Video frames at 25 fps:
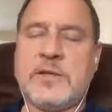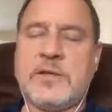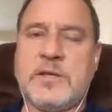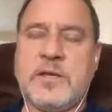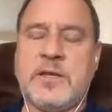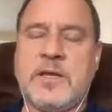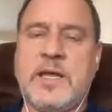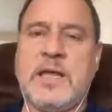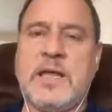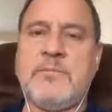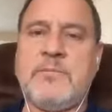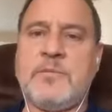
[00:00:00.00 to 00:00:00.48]

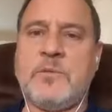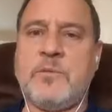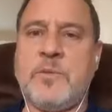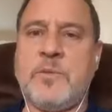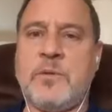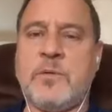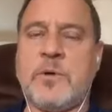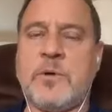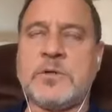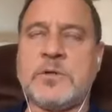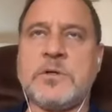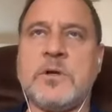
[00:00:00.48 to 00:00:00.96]
that came to
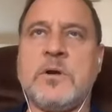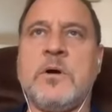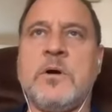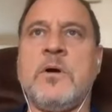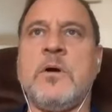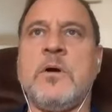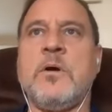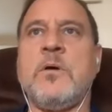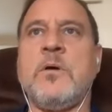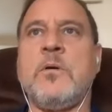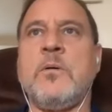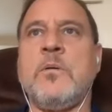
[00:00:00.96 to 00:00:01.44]
me was,
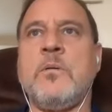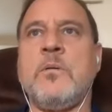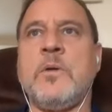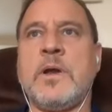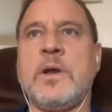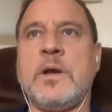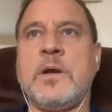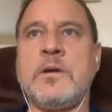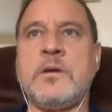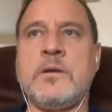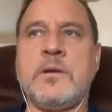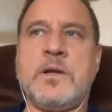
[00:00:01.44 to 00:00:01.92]
oh, what
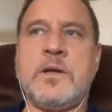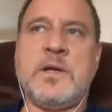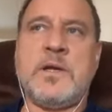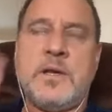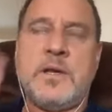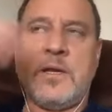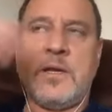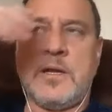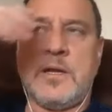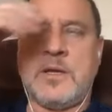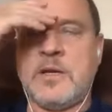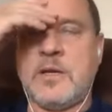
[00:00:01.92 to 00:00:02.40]
an
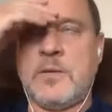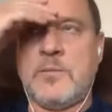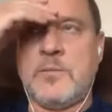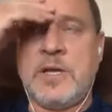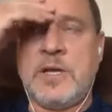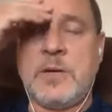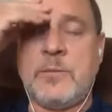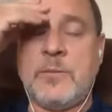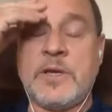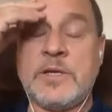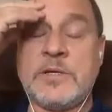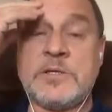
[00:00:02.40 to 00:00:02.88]
idiot I
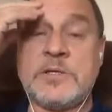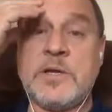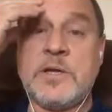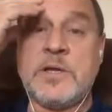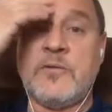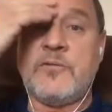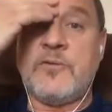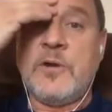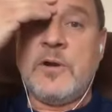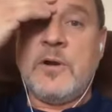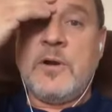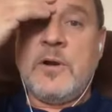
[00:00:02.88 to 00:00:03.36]
made of
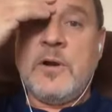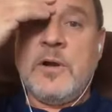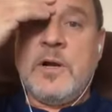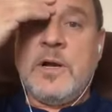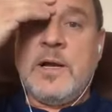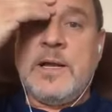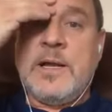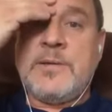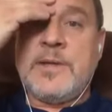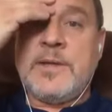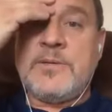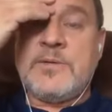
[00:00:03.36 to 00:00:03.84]
myself.
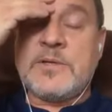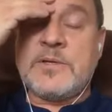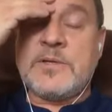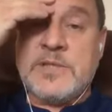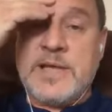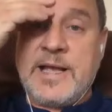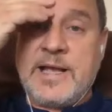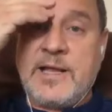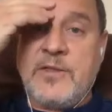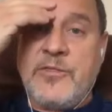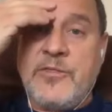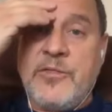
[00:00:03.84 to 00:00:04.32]
And then the
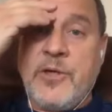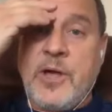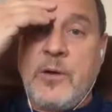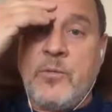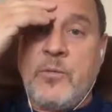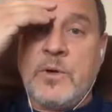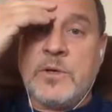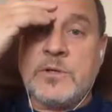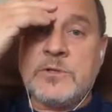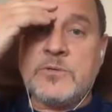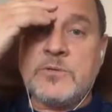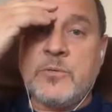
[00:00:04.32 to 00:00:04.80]
second thought
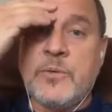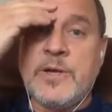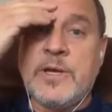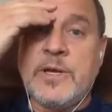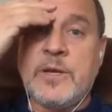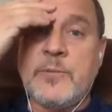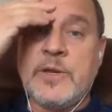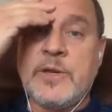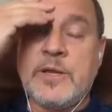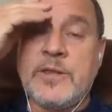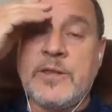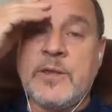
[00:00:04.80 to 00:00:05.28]
was, wait
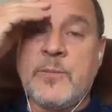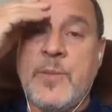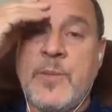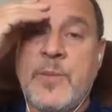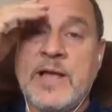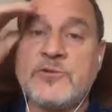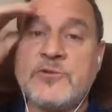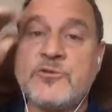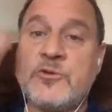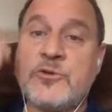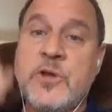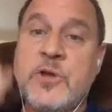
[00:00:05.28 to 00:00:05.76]
a minute, the
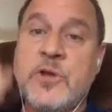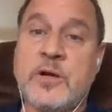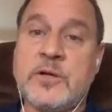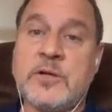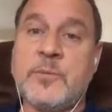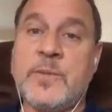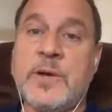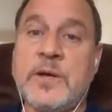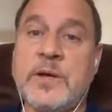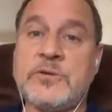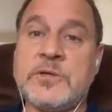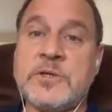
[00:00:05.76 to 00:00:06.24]
pastor talked
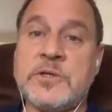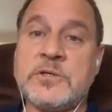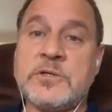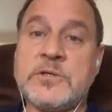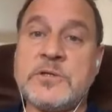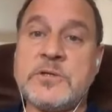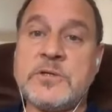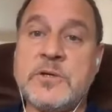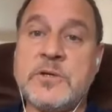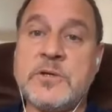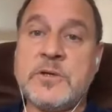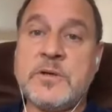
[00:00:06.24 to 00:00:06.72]
about this.
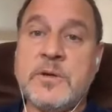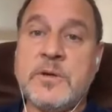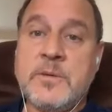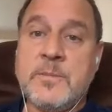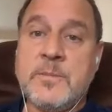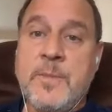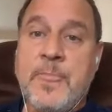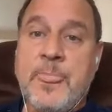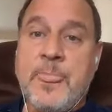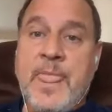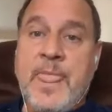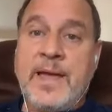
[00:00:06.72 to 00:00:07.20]

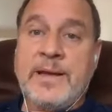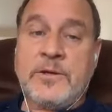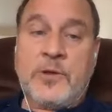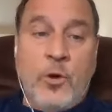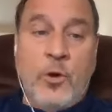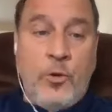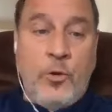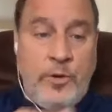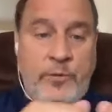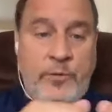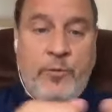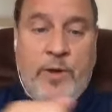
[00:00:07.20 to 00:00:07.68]
And
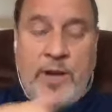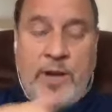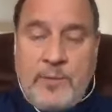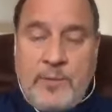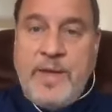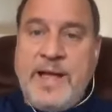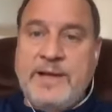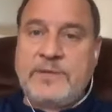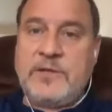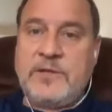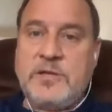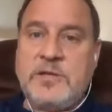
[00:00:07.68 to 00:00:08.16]
going right
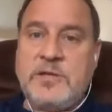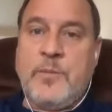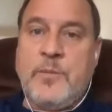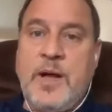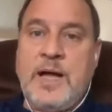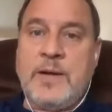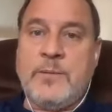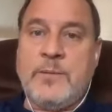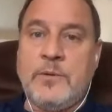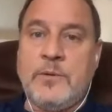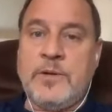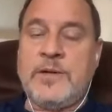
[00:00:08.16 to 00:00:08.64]
back to the
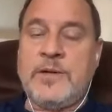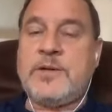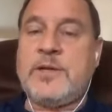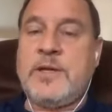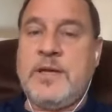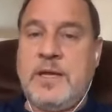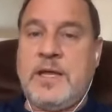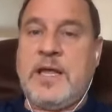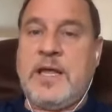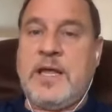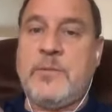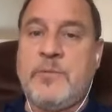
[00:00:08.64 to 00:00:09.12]
Bible, and then
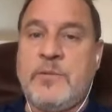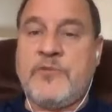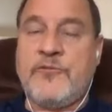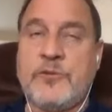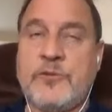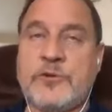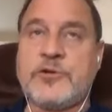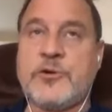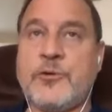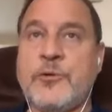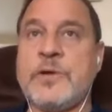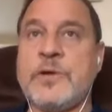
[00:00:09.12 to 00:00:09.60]
he gave me
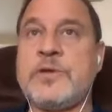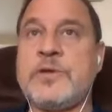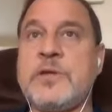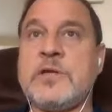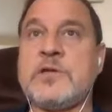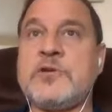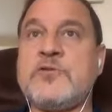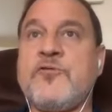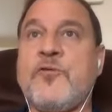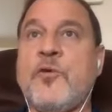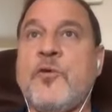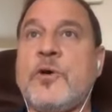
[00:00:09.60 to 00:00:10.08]
First
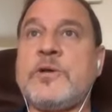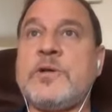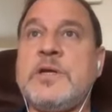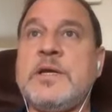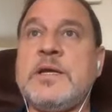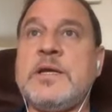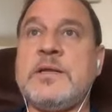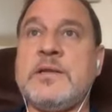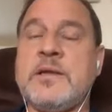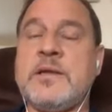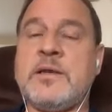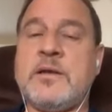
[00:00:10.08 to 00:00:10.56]
Corinthians
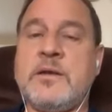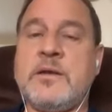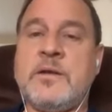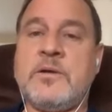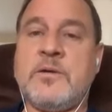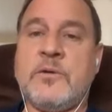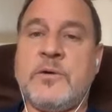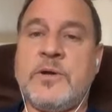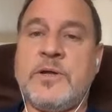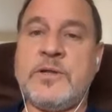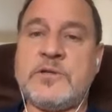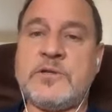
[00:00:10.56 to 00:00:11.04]
14 that, it, you
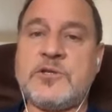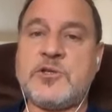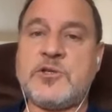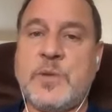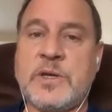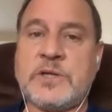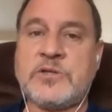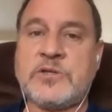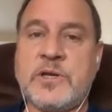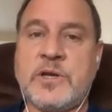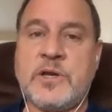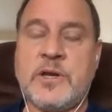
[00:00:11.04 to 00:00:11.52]
know, he that
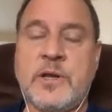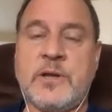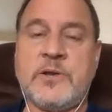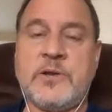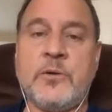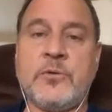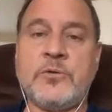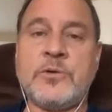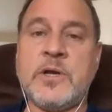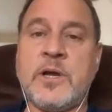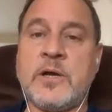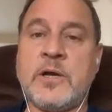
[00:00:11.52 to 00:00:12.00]
speaks in an
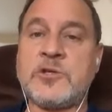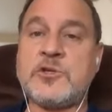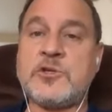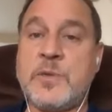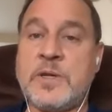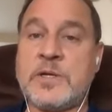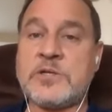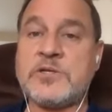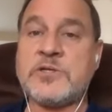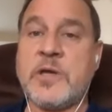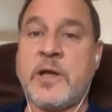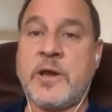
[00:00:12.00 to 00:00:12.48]
unknown tongue
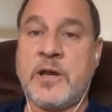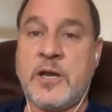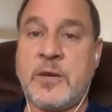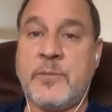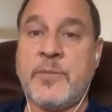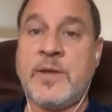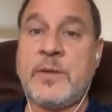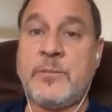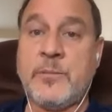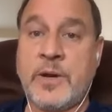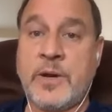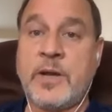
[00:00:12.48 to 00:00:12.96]
speaks not unto
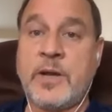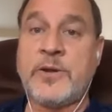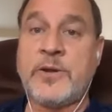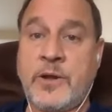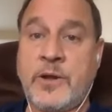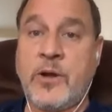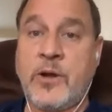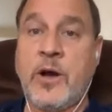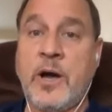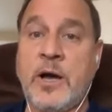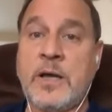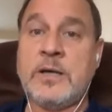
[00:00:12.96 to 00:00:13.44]
men, but unto
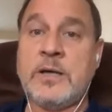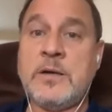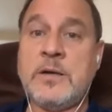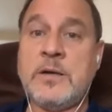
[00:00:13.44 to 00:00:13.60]
God.